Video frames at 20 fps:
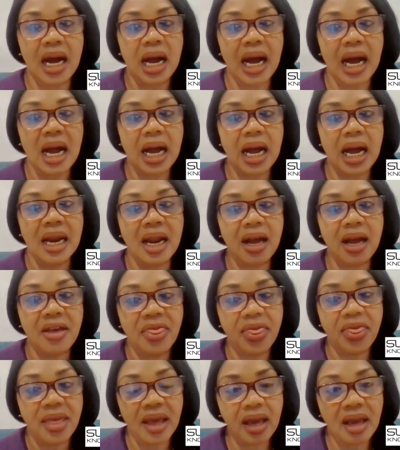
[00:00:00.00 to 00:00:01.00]
And
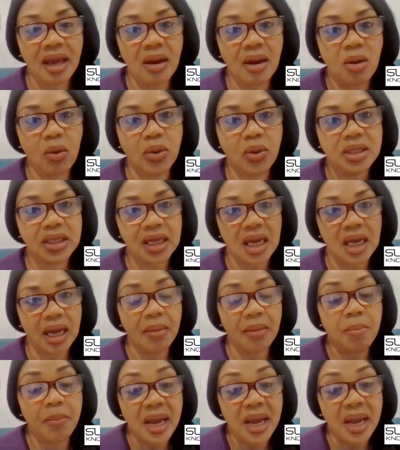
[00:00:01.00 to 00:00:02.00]
I think with
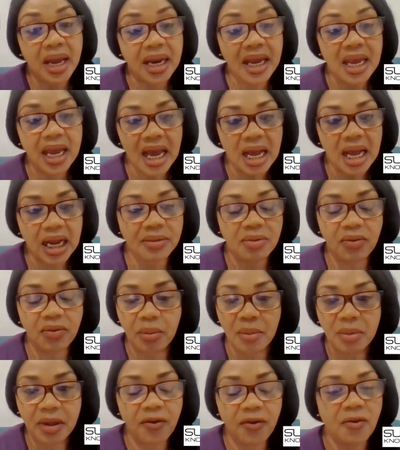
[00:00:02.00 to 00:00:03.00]
many help
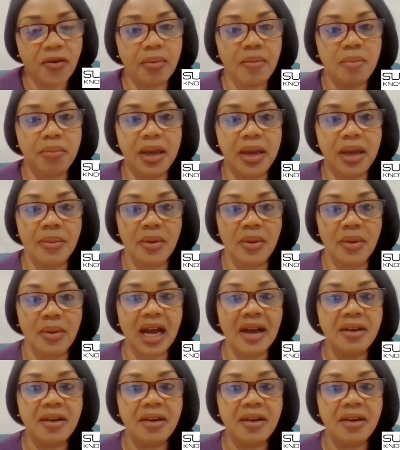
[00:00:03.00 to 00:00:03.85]
from different people,